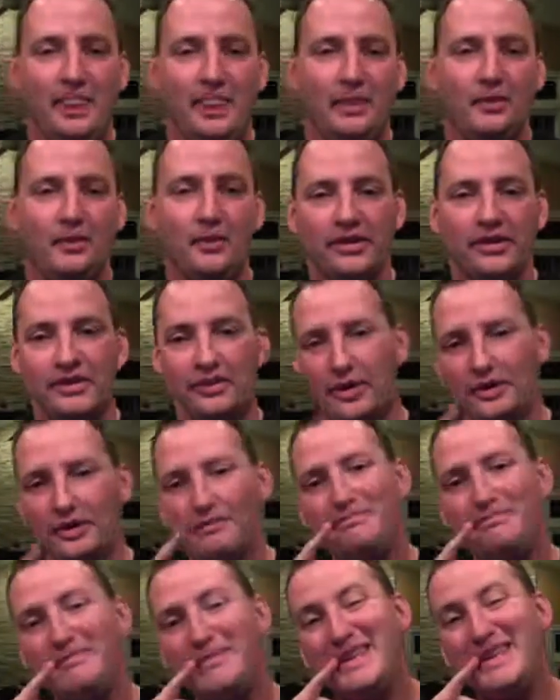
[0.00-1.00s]
What's $1
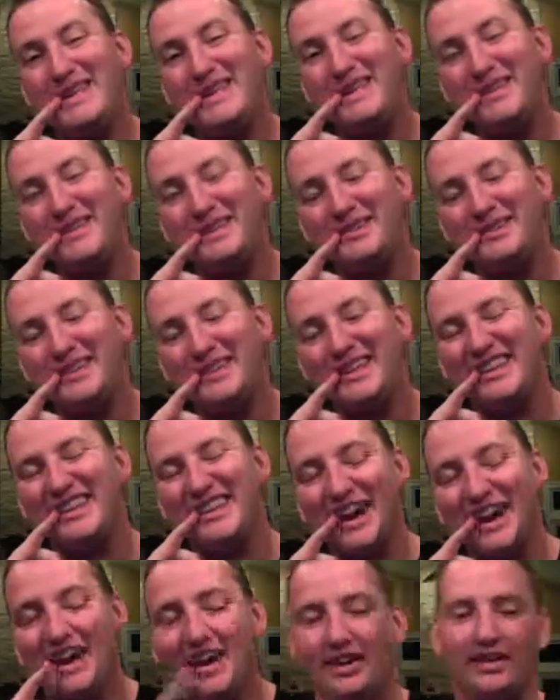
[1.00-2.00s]
million?
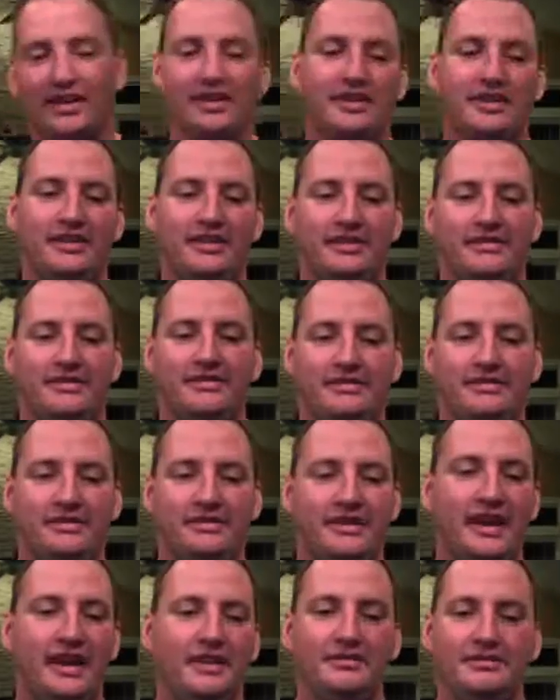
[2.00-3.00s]

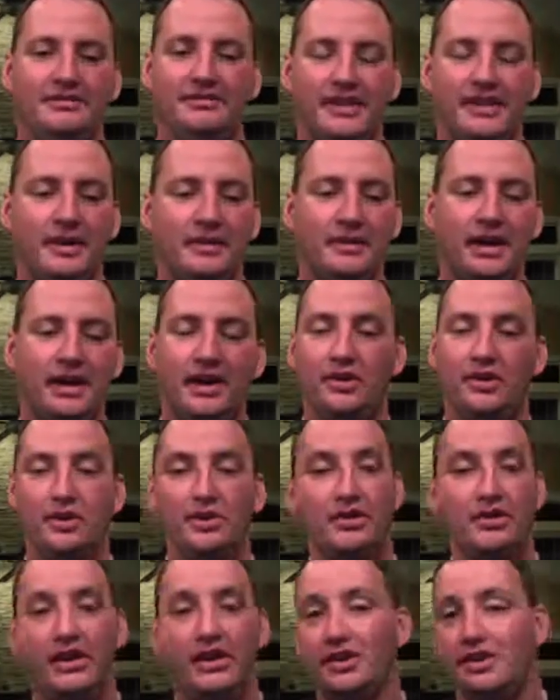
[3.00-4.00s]
Yeah, no, I don't
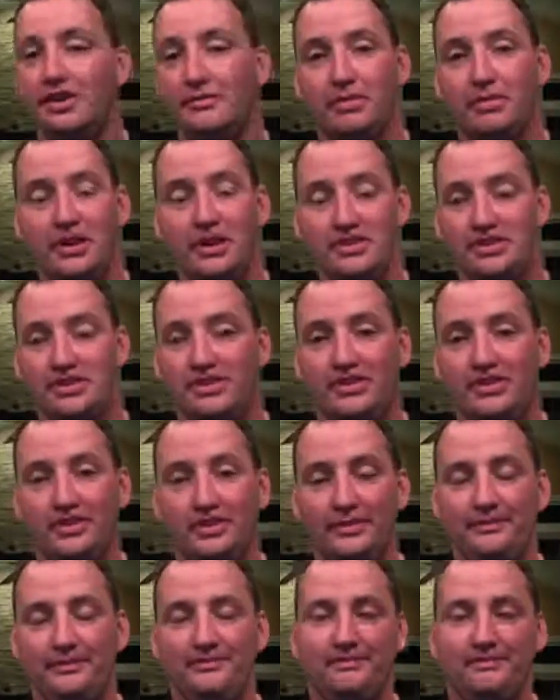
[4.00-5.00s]
do very good impressions.
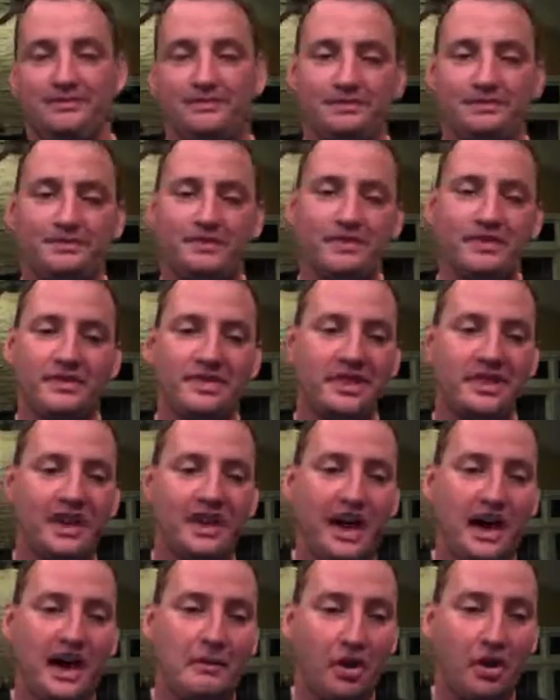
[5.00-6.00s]
So,
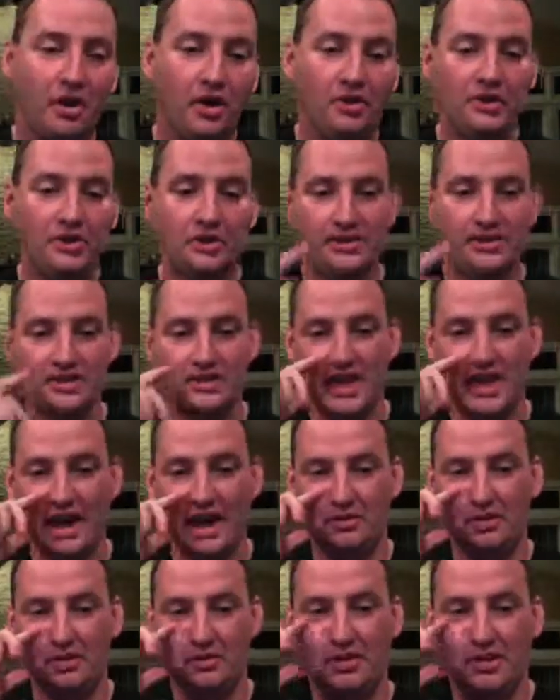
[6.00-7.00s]
also in the
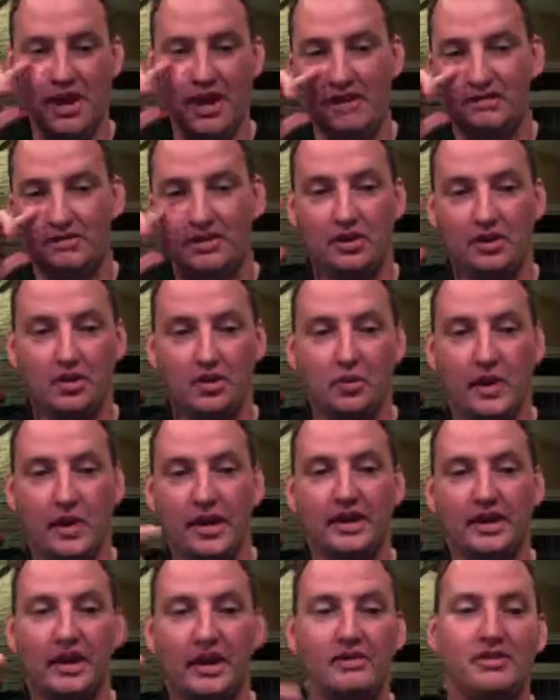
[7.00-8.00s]
chat room, they're having a
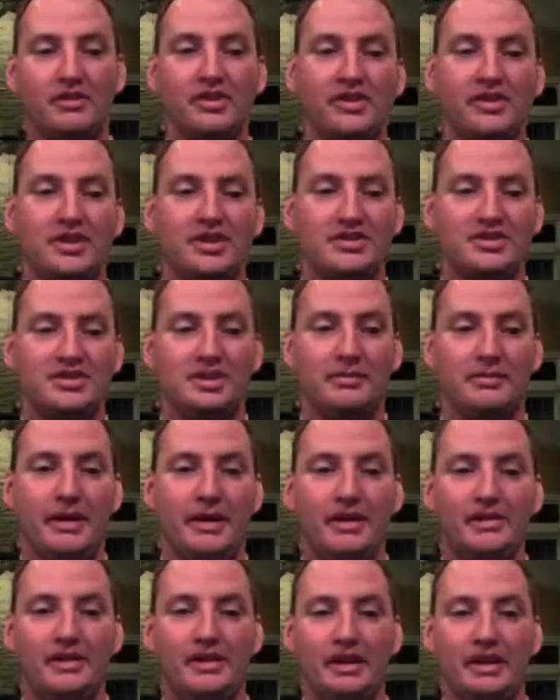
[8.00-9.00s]
great conversation
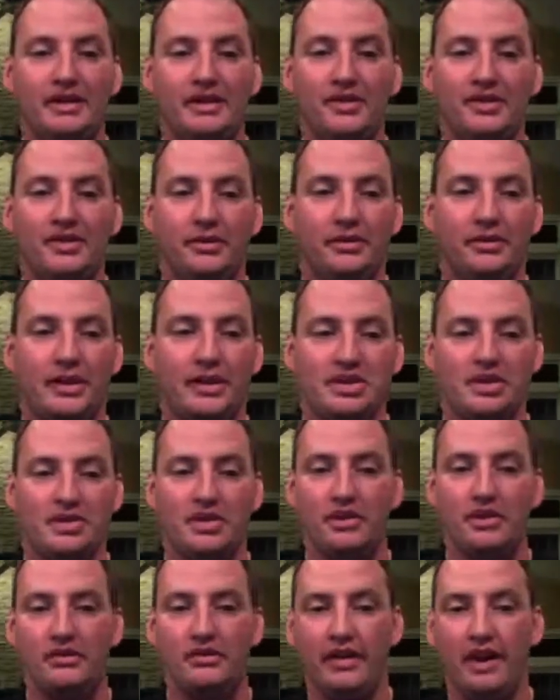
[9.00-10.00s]
about. There's a
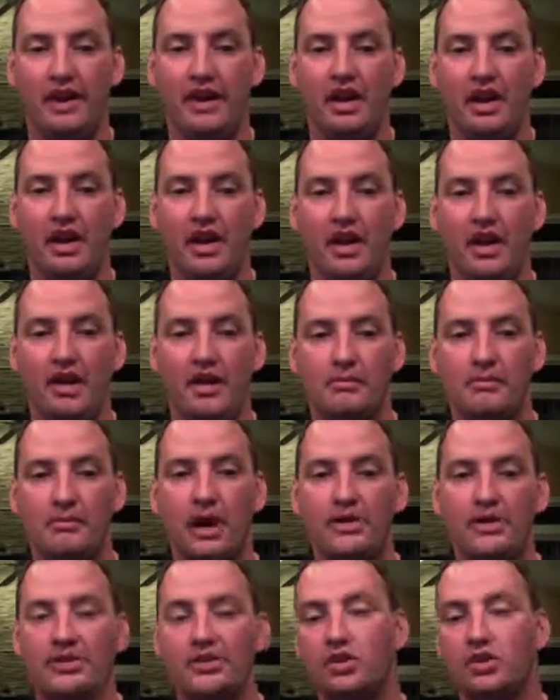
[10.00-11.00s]
picture of a
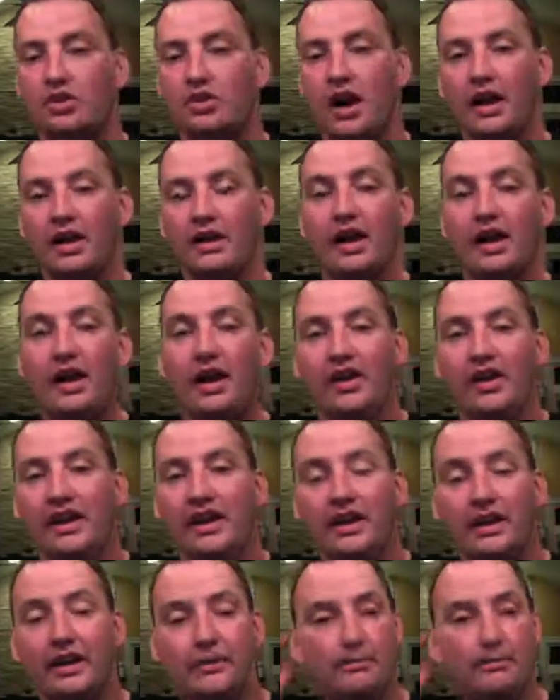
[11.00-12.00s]
monster crocodile
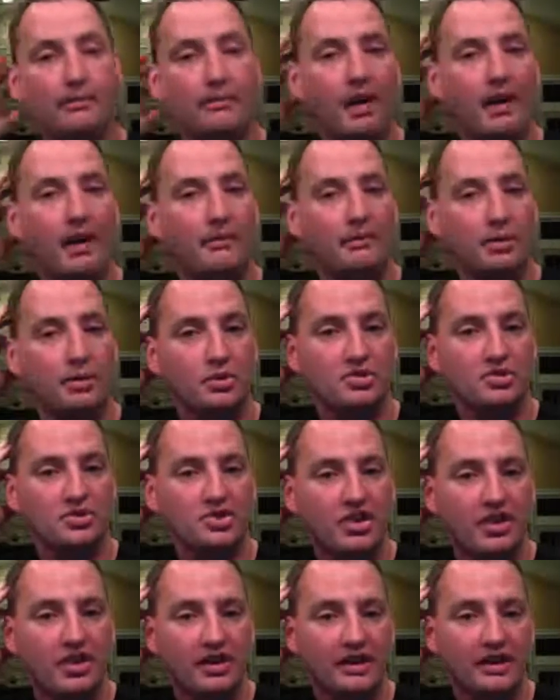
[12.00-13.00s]
eating a bull
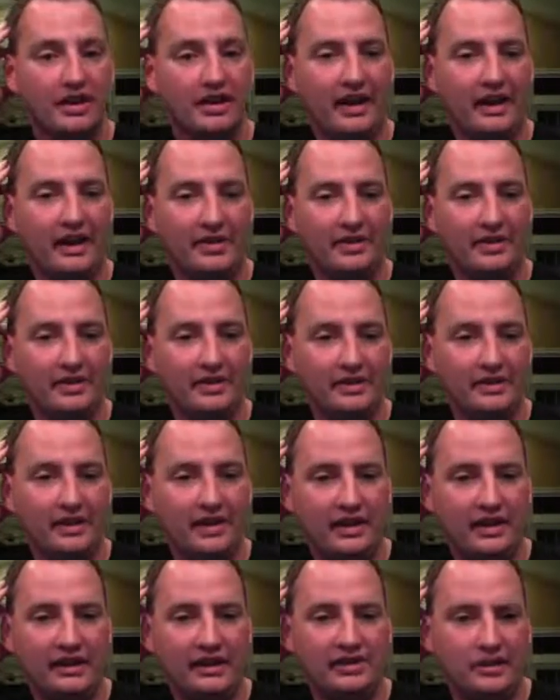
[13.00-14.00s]
shark out
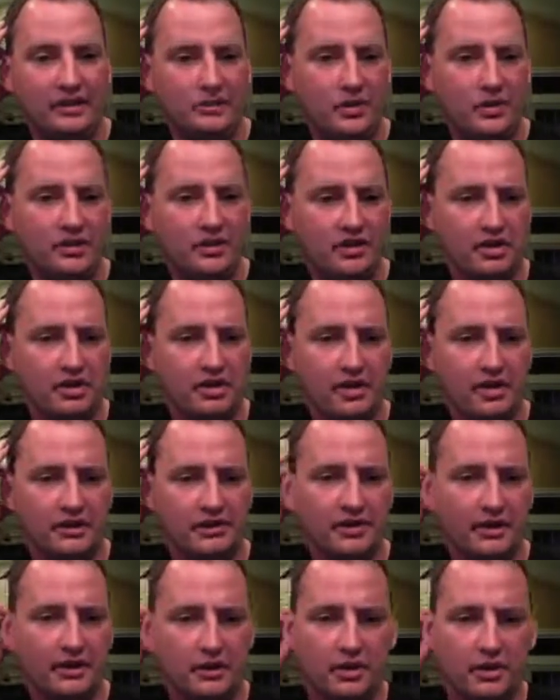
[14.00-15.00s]
in some river. I
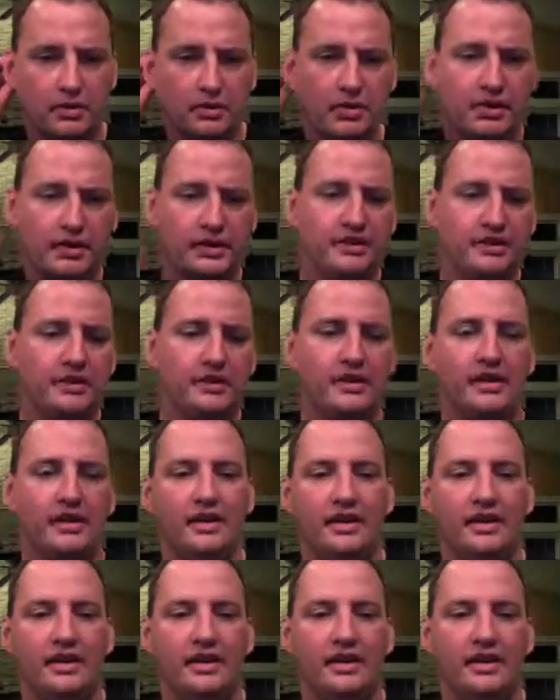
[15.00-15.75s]
forget where it was,